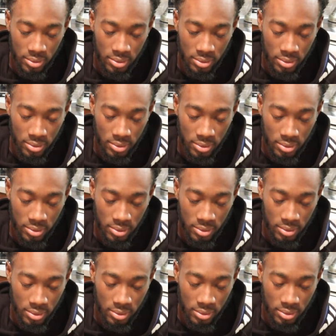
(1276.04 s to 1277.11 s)

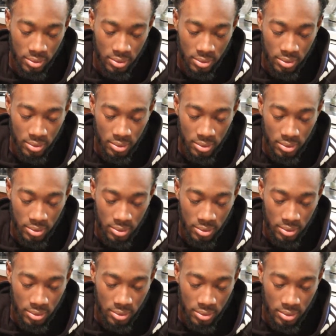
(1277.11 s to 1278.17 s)

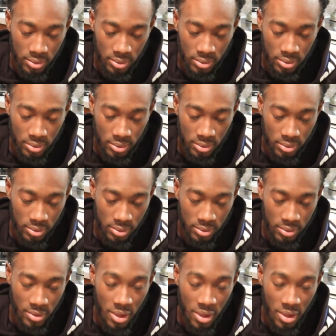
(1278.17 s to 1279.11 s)
The person shown says nothing.